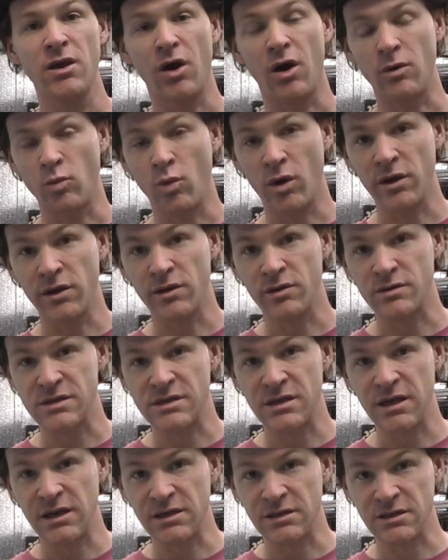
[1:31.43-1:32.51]
on one of those
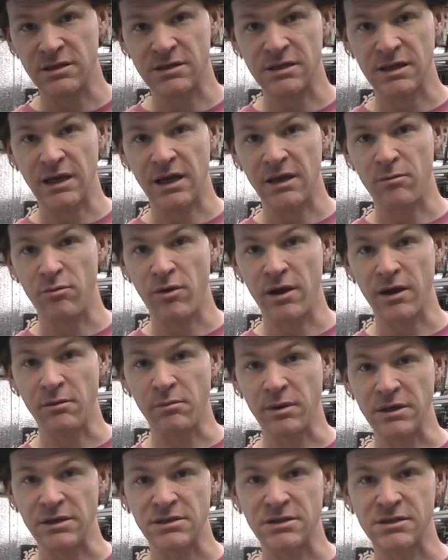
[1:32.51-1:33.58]
days because I got to bring a
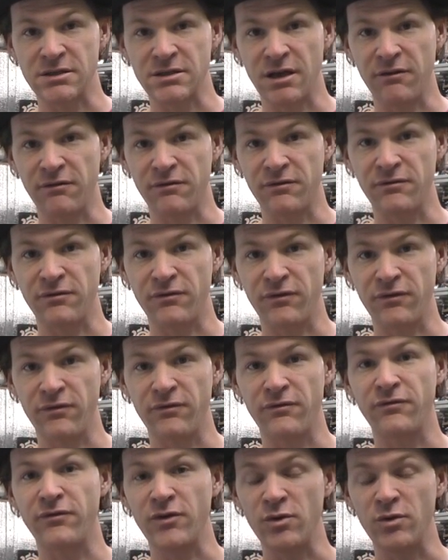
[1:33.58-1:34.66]
bunch of stuff and
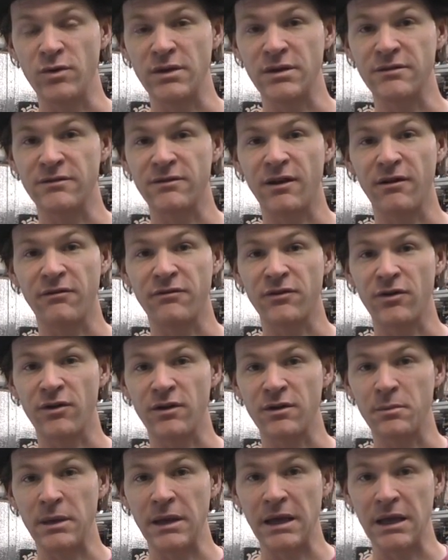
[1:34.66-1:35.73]
food and stuff
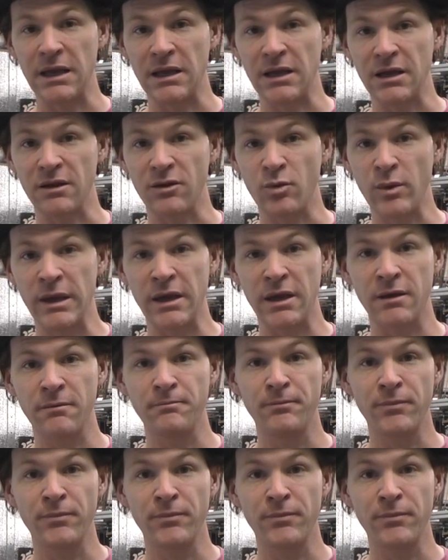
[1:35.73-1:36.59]
during the beginning of the week